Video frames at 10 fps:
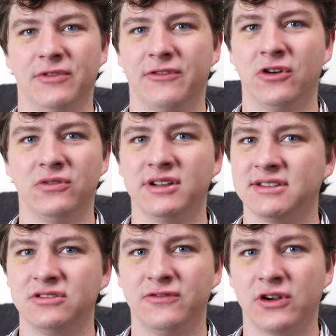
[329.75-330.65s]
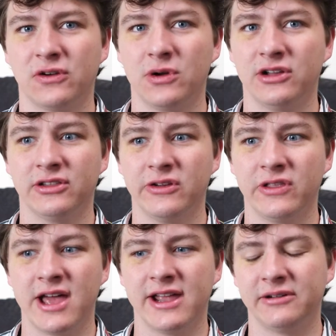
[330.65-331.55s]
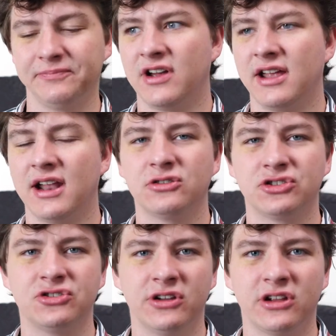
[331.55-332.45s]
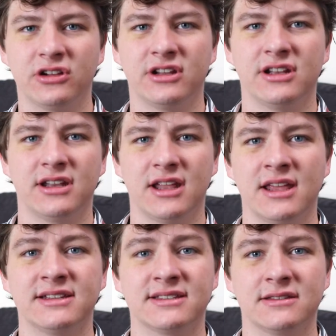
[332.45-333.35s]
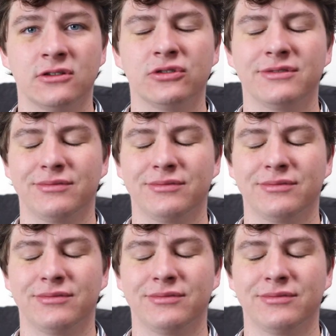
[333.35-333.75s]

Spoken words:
Phone doesn't do very well in low light. Fine. I'm shooting on an A7S